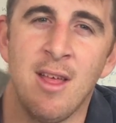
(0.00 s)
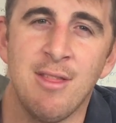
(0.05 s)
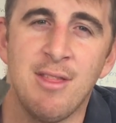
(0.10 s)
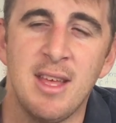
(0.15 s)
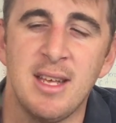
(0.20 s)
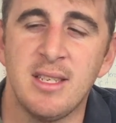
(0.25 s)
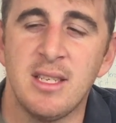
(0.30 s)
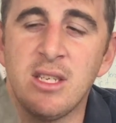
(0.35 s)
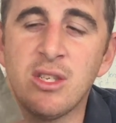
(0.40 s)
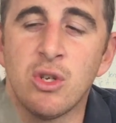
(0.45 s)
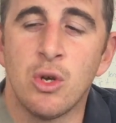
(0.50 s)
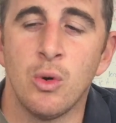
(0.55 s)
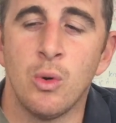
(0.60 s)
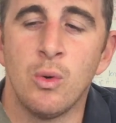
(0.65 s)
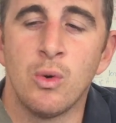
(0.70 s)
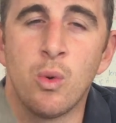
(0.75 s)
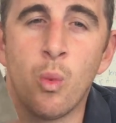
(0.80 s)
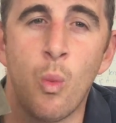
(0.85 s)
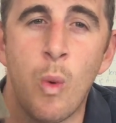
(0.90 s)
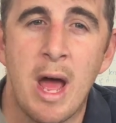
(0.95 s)
This is
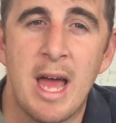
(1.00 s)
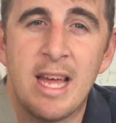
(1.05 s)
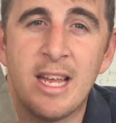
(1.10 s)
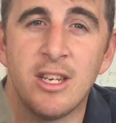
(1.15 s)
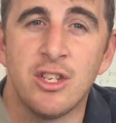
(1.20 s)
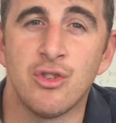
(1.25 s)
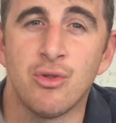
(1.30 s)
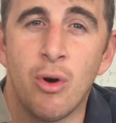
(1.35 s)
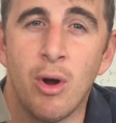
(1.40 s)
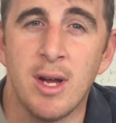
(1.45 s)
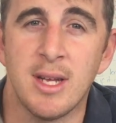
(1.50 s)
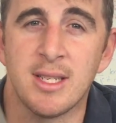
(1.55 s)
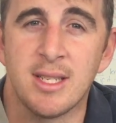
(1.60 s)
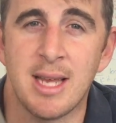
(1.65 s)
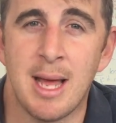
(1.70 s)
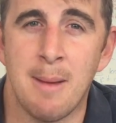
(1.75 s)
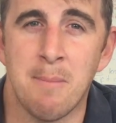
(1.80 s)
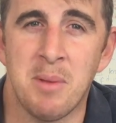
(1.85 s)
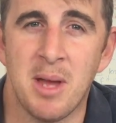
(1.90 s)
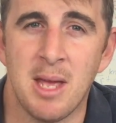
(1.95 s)
called wet and dry
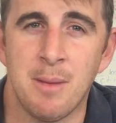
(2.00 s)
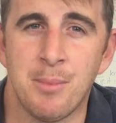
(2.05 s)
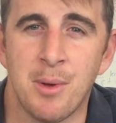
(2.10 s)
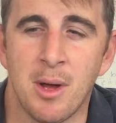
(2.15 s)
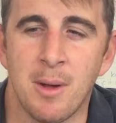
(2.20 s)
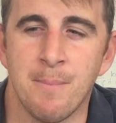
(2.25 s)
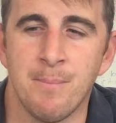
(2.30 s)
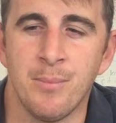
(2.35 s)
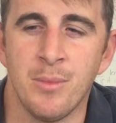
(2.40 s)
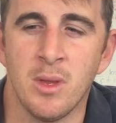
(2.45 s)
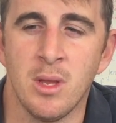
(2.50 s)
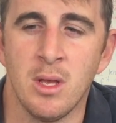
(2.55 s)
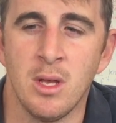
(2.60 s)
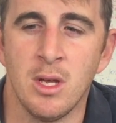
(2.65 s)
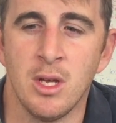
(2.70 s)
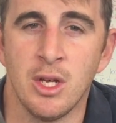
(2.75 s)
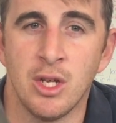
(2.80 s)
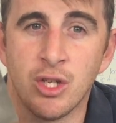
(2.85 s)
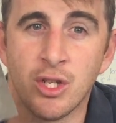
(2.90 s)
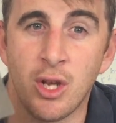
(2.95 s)
sandpaper.
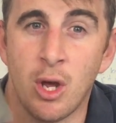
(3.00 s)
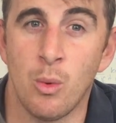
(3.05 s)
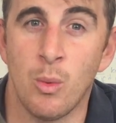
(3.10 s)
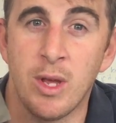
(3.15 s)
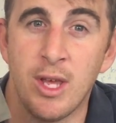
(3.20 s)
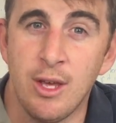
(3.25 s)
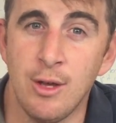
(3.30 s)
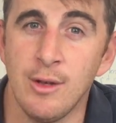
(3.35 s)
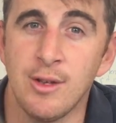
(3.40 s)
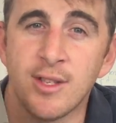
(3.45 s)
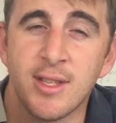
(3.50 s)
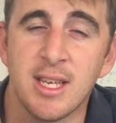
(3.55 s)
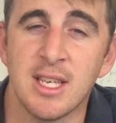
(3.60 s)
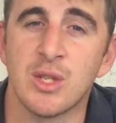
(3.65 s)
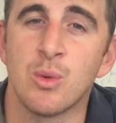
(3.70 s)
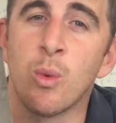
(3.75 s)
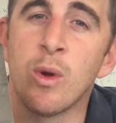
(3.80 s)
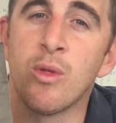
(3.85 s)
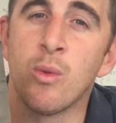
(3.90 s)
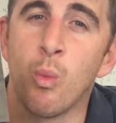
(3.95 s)
So we use
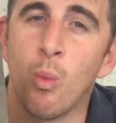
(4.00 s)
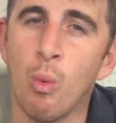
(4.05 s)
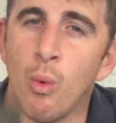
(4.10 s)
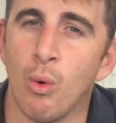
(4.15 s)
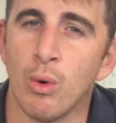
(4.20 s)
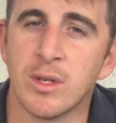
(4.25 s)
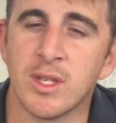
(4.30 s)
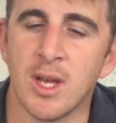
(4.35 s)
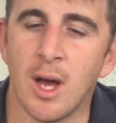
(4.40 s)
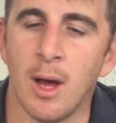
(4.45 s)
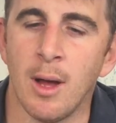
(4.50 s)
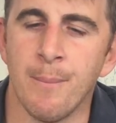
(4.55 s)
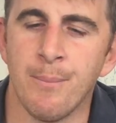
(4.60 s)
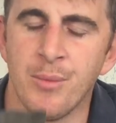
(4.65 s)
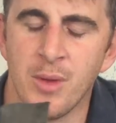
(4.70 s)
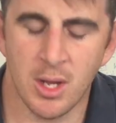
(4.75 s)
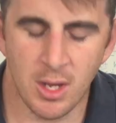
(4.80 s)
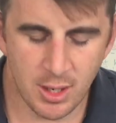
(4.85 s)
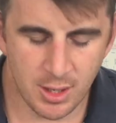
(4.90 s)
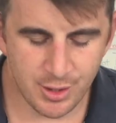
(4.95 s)
this with water.
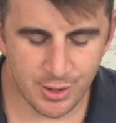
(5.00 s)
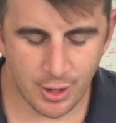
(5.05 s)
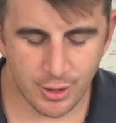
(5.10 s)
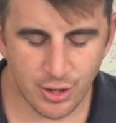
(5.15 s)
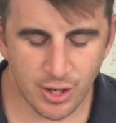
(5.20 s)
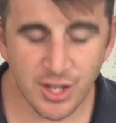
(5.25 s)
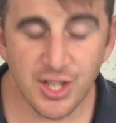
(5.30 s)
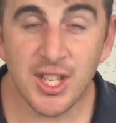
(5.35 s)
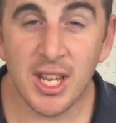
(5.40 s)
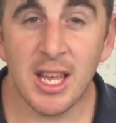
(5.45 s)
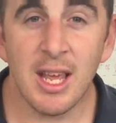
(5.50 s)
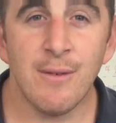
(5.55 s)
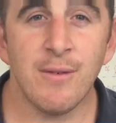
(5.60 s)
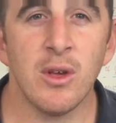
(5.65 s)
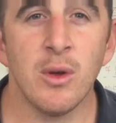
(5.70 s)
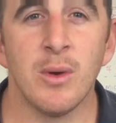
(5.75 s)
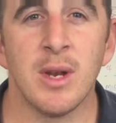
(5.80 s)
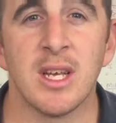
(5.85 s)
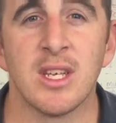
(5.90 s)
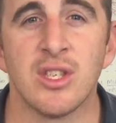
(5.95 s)
So just to give
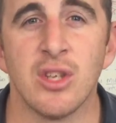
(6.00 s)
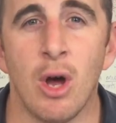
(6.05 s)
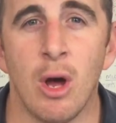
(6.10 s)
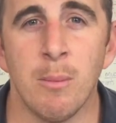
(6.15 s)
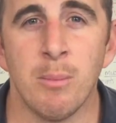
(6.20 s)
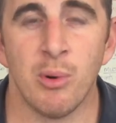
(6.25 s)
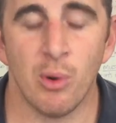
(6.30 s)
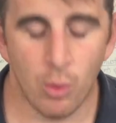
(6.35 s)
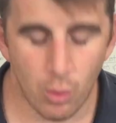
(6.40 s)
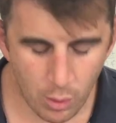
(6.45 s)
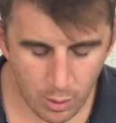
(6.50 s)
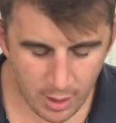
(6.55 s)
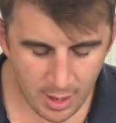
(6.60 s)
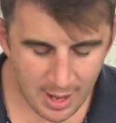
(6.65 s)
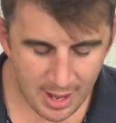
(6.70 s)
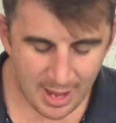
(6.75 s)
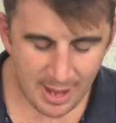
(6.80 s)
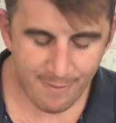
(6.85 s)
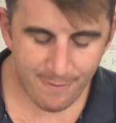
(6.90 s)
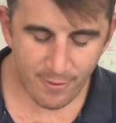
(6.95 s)
you an example,
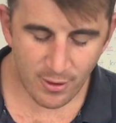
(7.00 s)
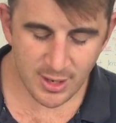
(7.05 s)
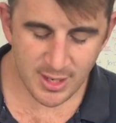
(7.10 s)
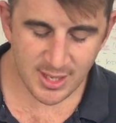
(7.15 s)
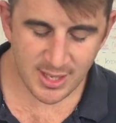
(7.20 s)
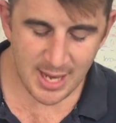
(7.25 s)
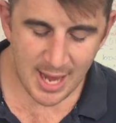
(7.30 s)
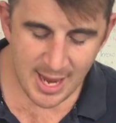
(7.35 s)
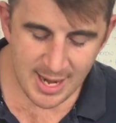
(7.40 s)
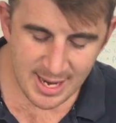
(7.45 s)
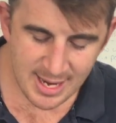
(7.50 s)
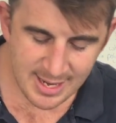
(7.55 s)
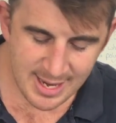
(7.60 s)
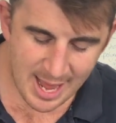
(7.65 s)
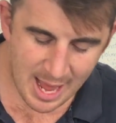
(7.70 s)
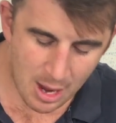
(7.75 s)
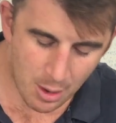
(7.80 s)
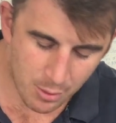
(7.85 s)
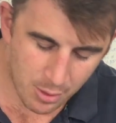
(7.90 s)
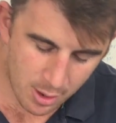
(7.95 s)
if I sand it
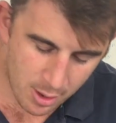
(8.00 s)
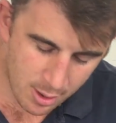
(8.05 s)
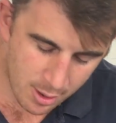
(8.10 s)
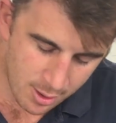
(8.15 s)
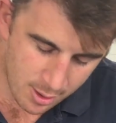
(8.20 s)
down